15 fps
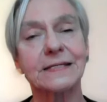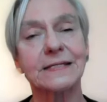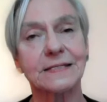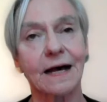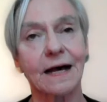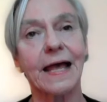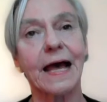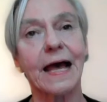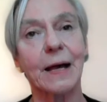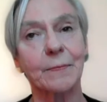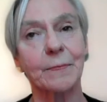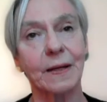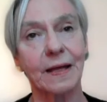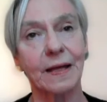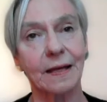as I
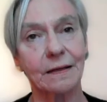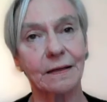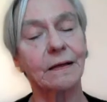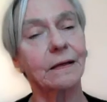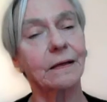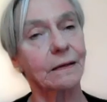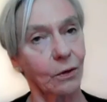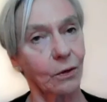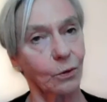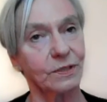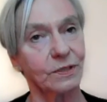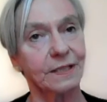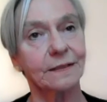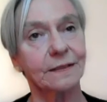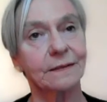am
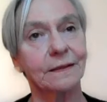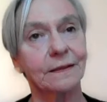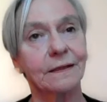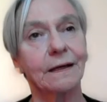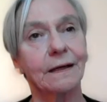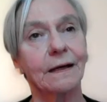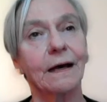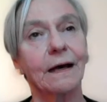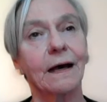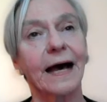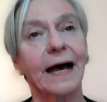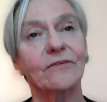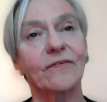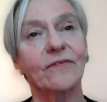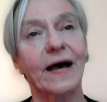older,
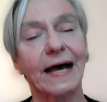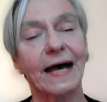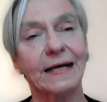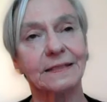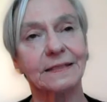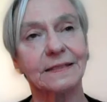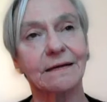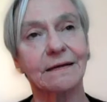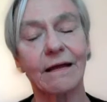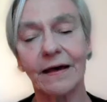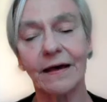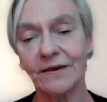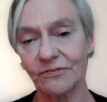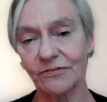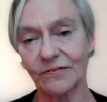have had a
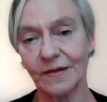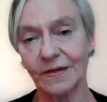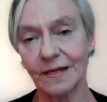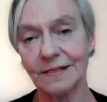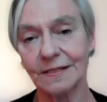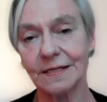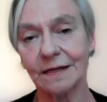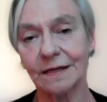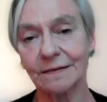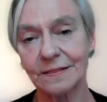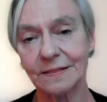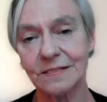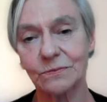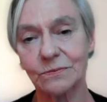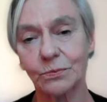life in
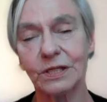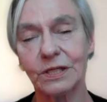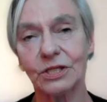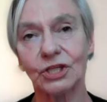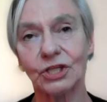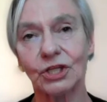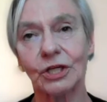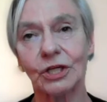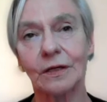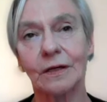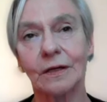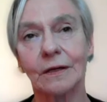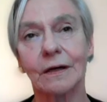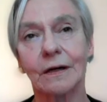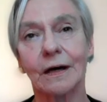dance which
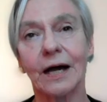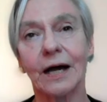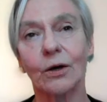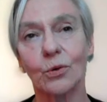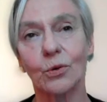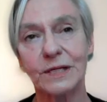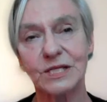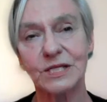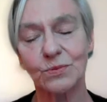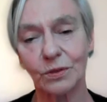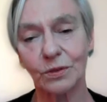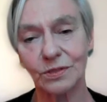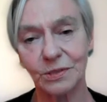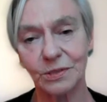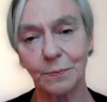I always
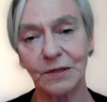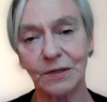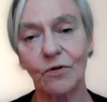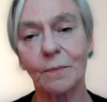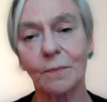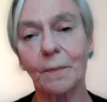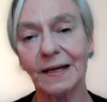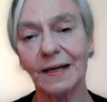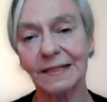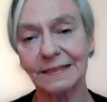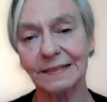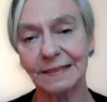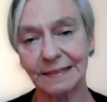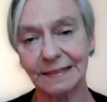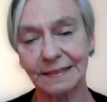want to be
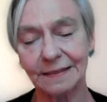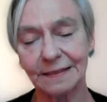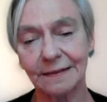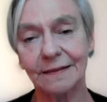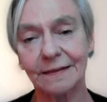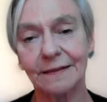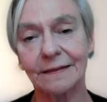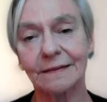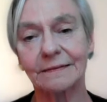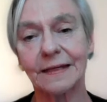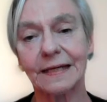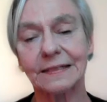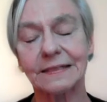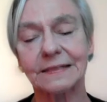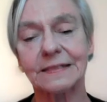reminded
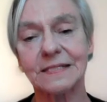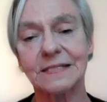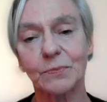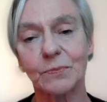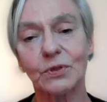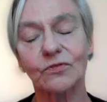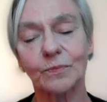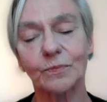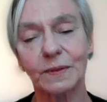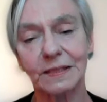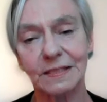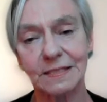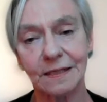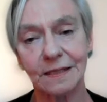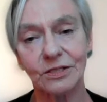that it is
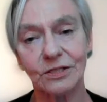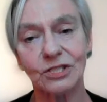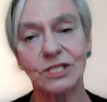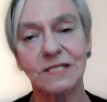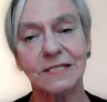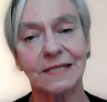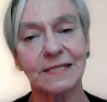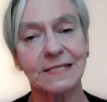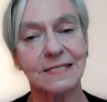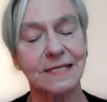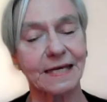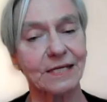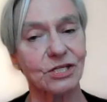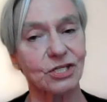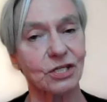movement, touch,
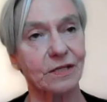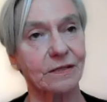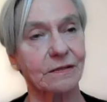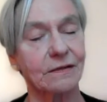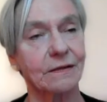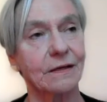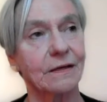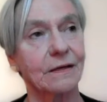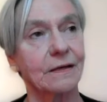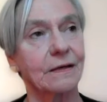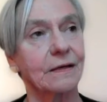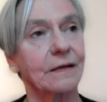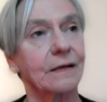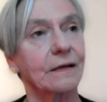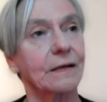sensation,
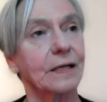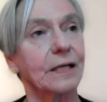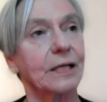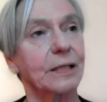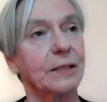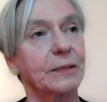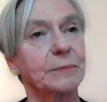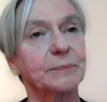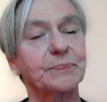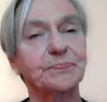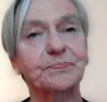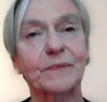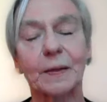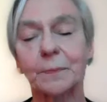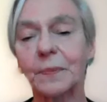
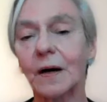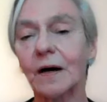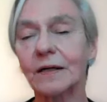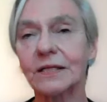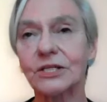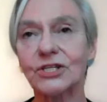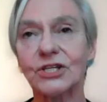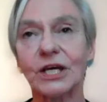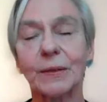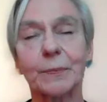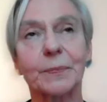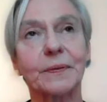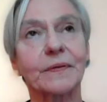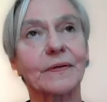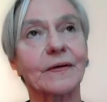
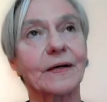partnership,